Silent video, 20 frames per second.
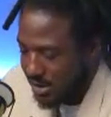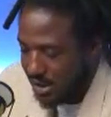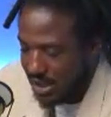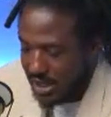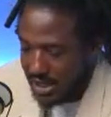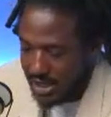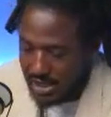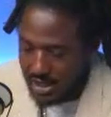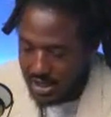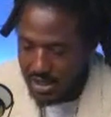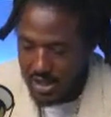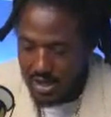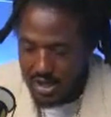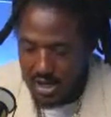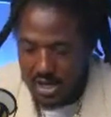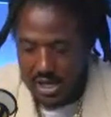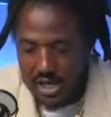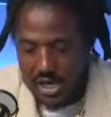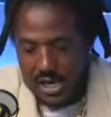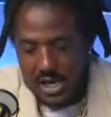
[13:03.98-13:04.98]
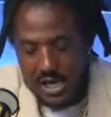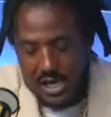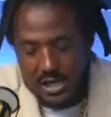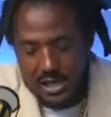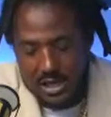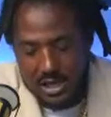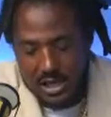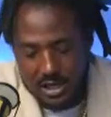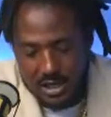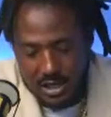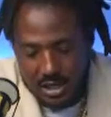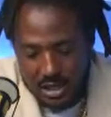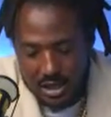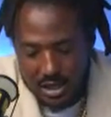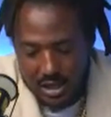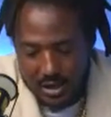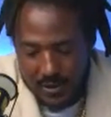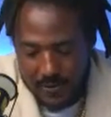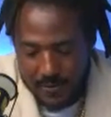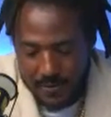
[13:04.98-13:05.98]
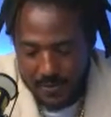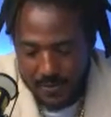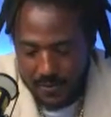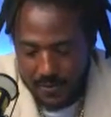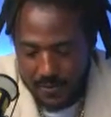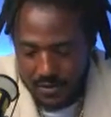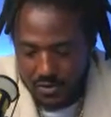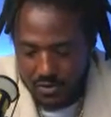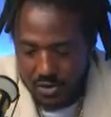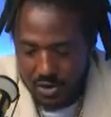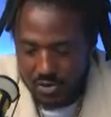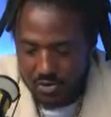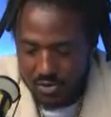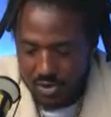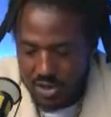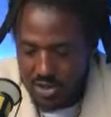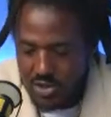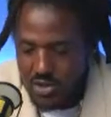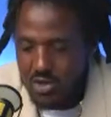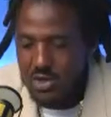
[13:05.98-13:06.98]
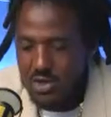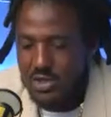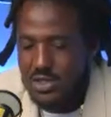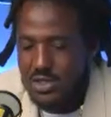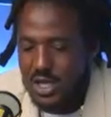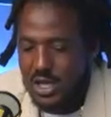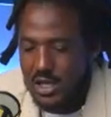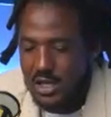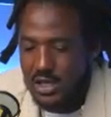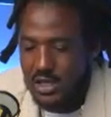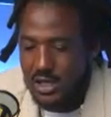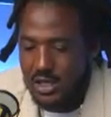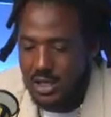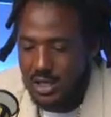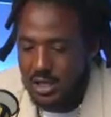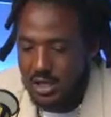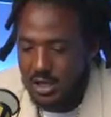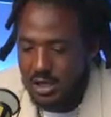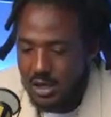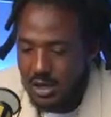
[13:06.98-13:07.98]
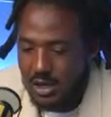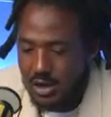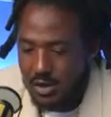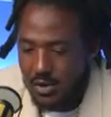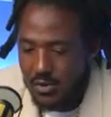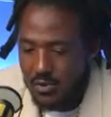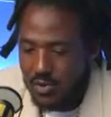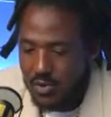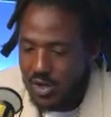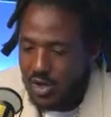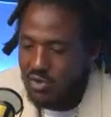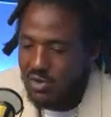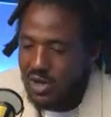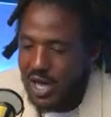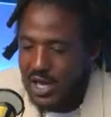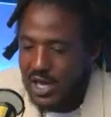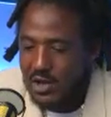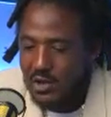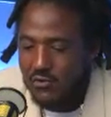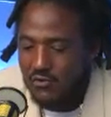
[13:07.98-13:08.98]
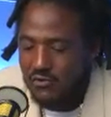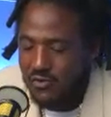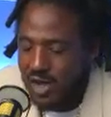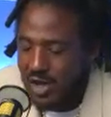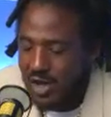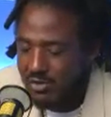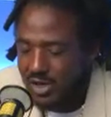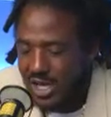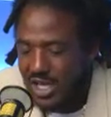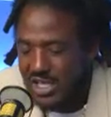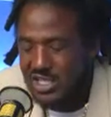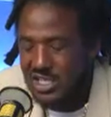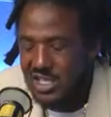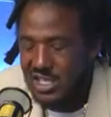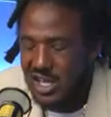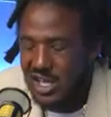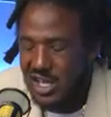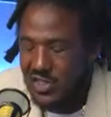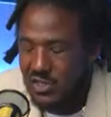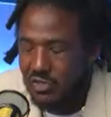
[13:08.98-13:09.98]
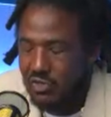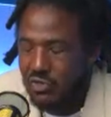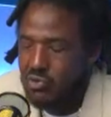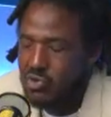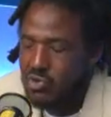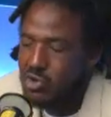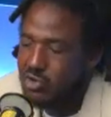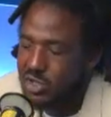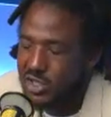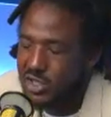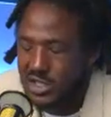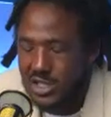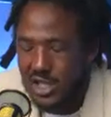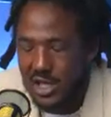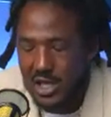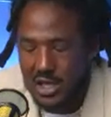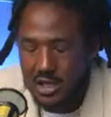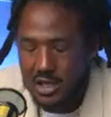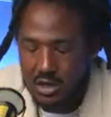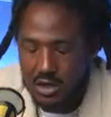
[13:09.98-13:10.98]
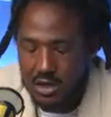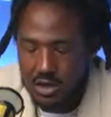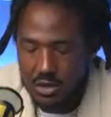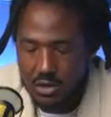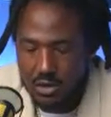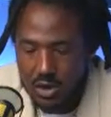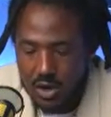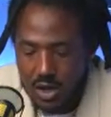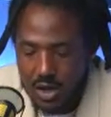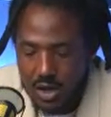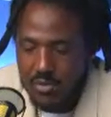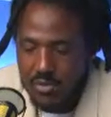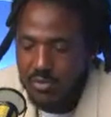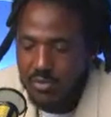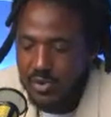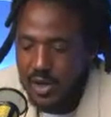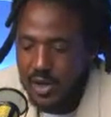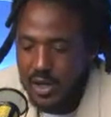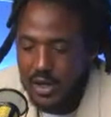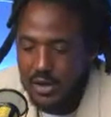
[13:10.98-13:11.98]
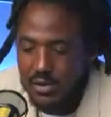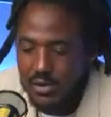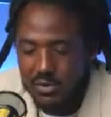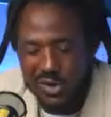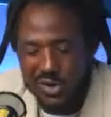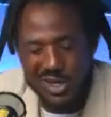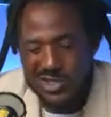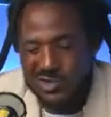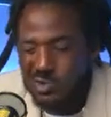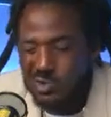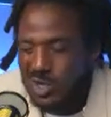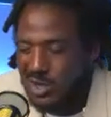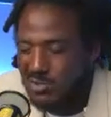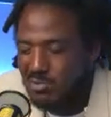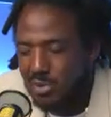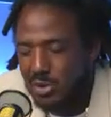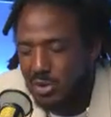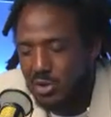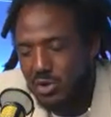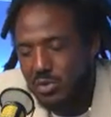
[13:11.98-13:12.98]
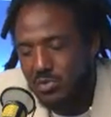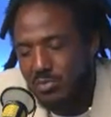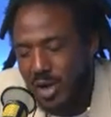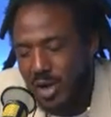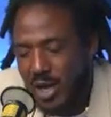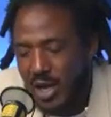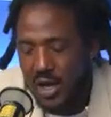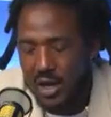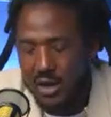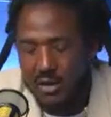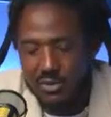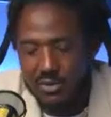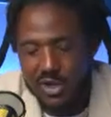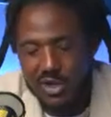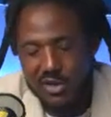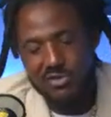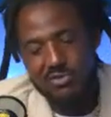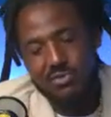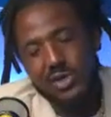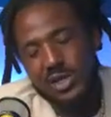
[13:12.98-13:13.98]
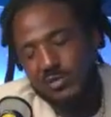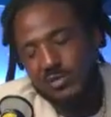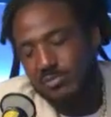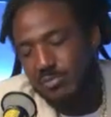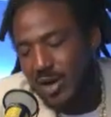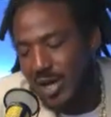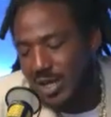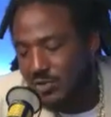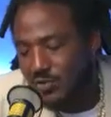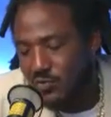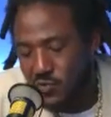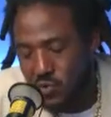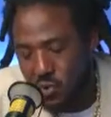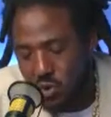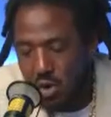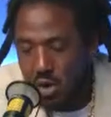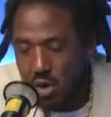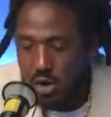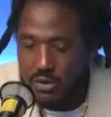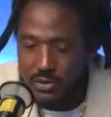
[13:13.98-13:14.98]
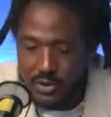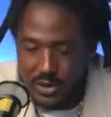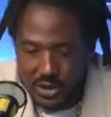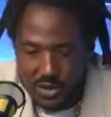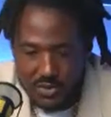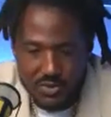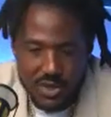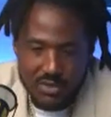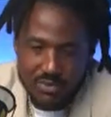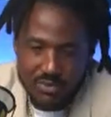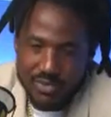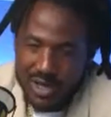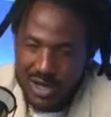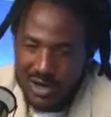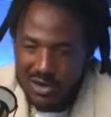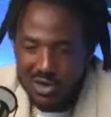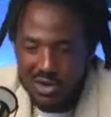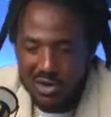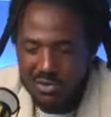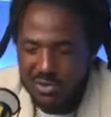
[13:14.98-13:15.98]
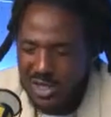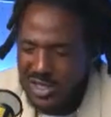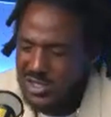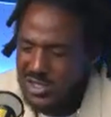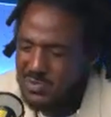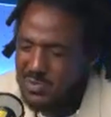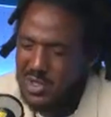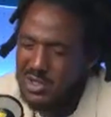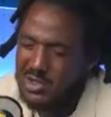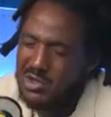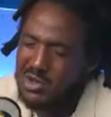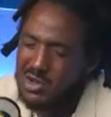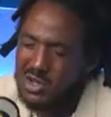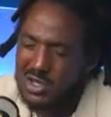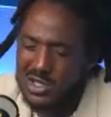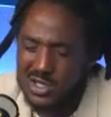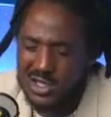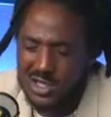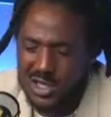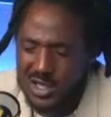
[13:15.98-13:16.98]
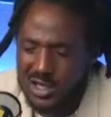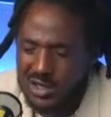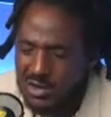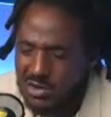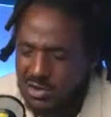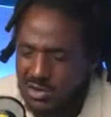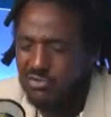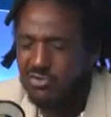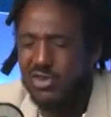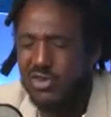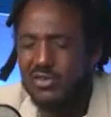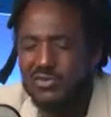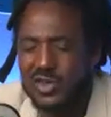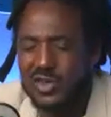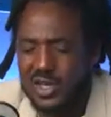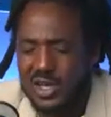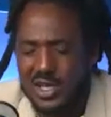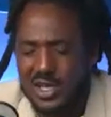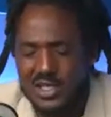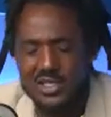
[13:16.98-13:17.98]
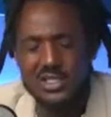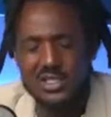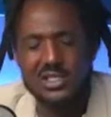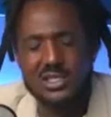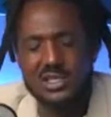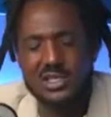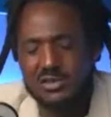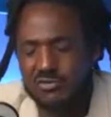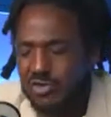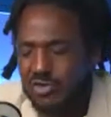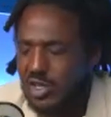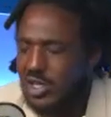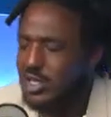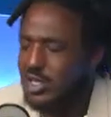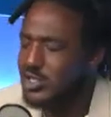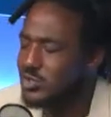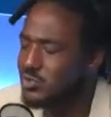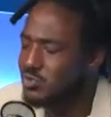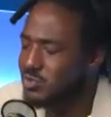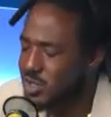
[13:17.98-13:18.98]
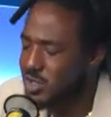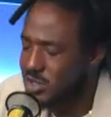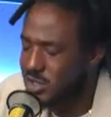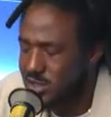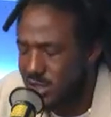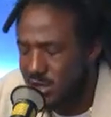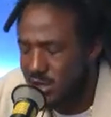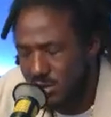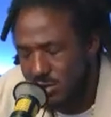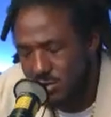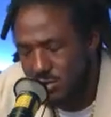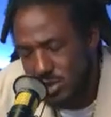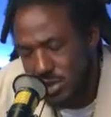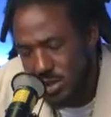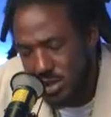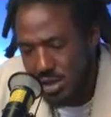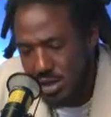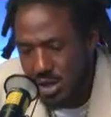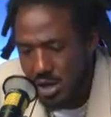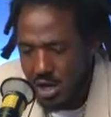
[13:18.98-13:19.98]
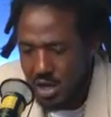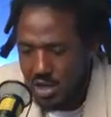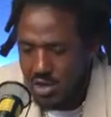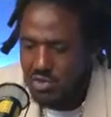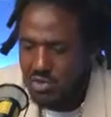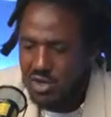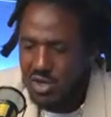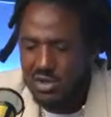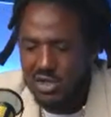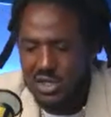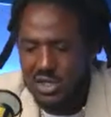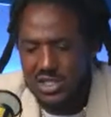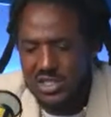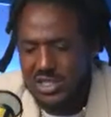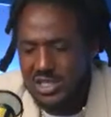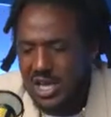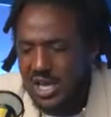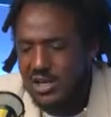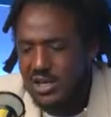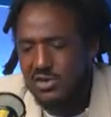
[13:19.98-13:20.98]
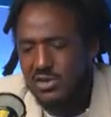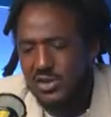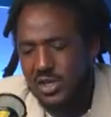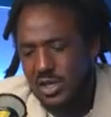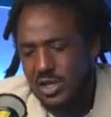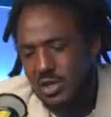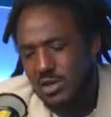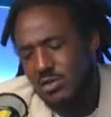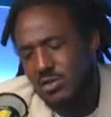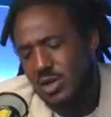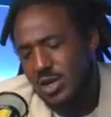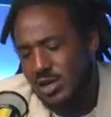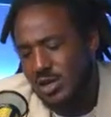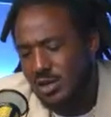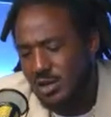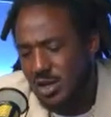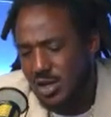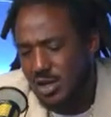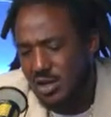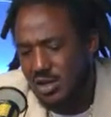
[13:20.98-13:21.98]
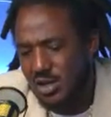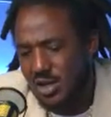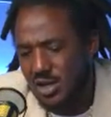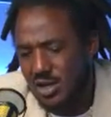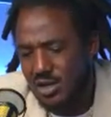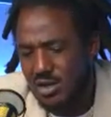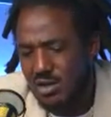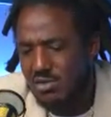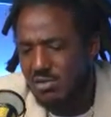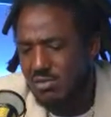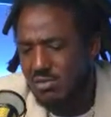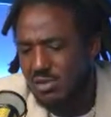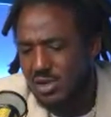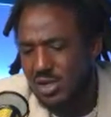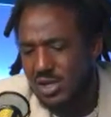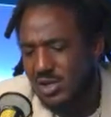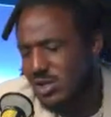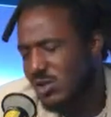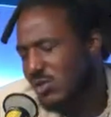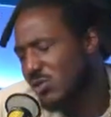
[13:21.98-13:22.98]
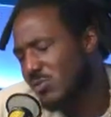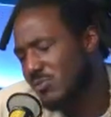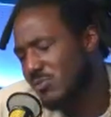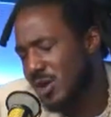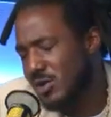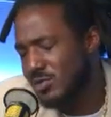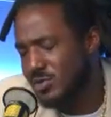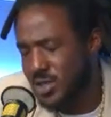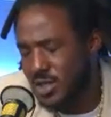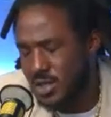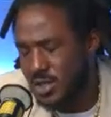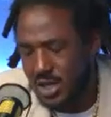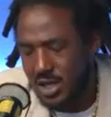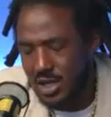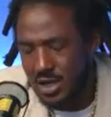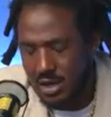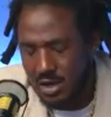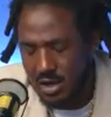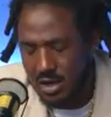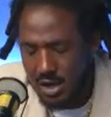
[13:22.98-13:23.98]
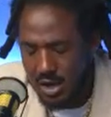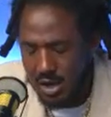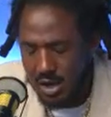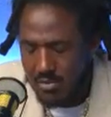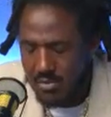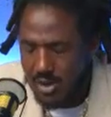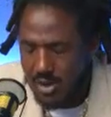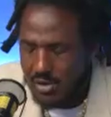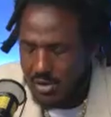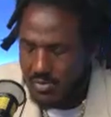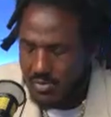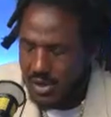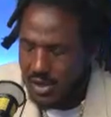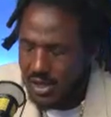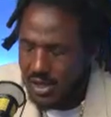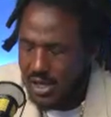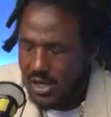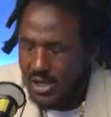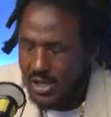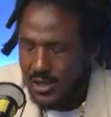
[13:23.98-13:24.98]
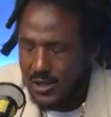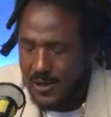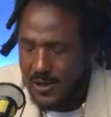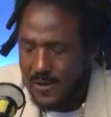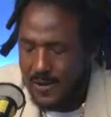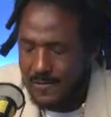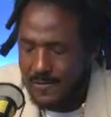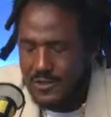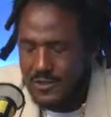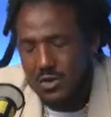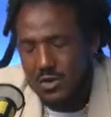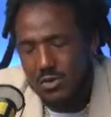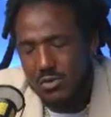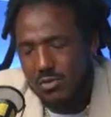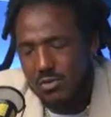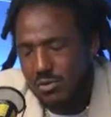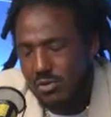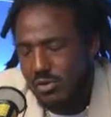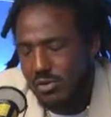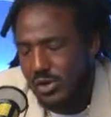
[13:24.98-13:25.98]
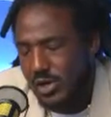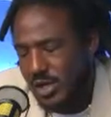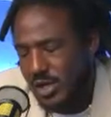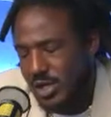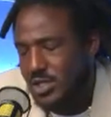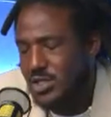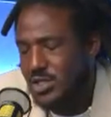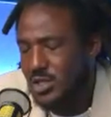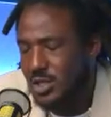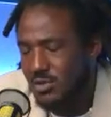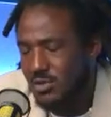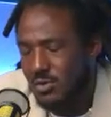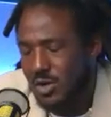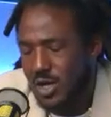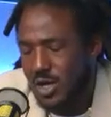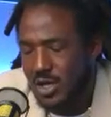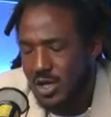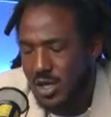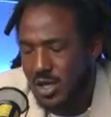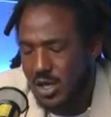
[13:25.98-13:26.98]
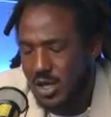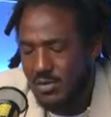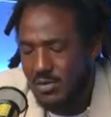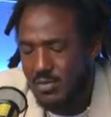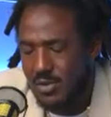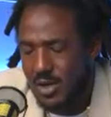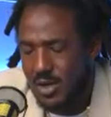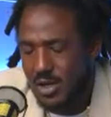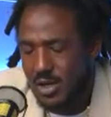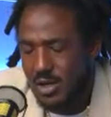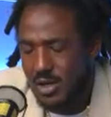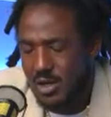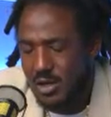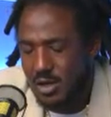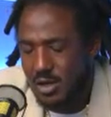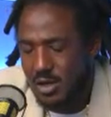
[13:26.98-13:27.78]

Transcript: like it, and I think when it's all said and done, we don't got no foundation, nothing thorough to stand on. But because we didn't blew the bag, we didn't bought the Ferraris, we didn't spent all the chicken on the VVS's and the VS1 Stones, and the designer gear that don't amount to nothing. But it'd be like so initially when I came in,